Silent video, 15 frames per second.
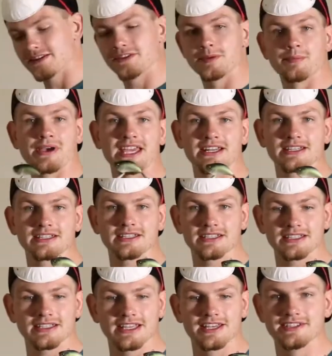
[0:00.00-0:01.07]
the bait
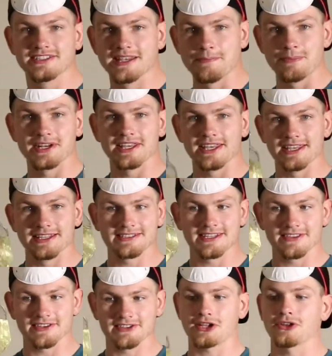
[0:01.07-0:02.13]
and dip it into
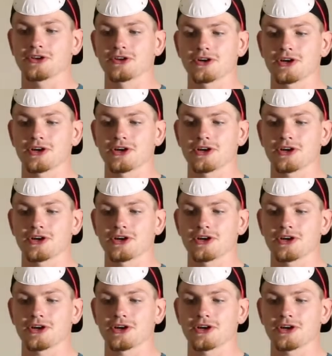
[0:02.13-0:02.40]
this clear